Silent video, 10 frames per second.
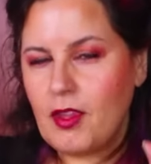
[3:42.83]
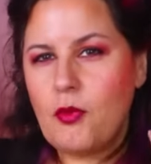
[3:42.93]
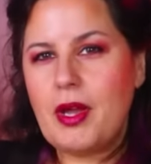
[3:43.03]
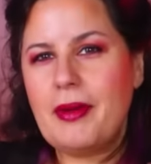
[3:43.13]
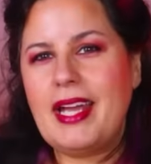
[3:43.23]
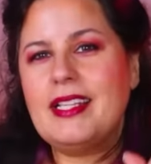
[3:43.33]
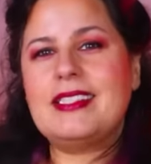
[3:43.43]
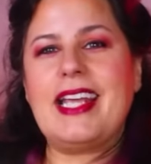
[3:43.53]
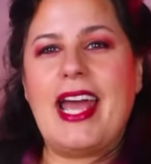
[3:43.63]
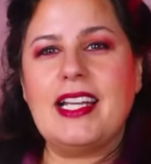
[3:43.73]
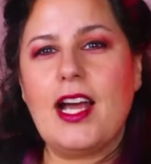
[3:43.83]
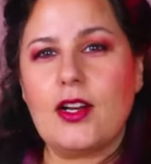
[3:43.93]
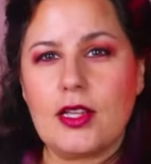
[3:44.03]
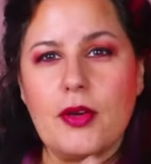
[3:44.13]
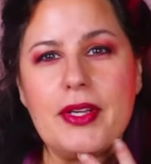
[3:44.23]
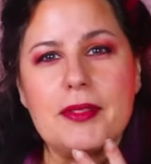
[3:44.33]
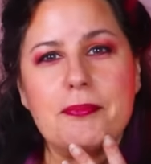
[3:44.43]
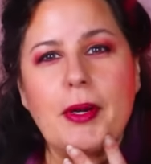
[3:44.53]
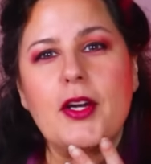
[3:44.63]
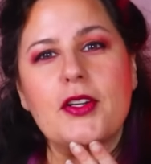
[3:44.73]
Wait. Is Dan now Chloe's
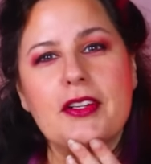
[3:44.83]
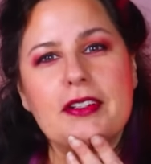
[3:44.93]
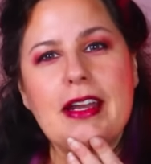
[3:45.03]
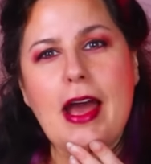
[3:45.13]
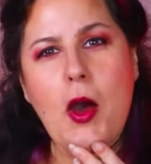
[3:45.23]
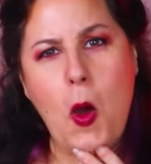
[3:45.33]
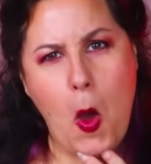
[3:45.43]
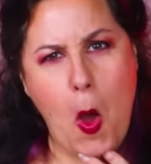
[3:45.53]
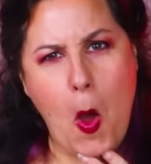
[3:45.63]
partner now?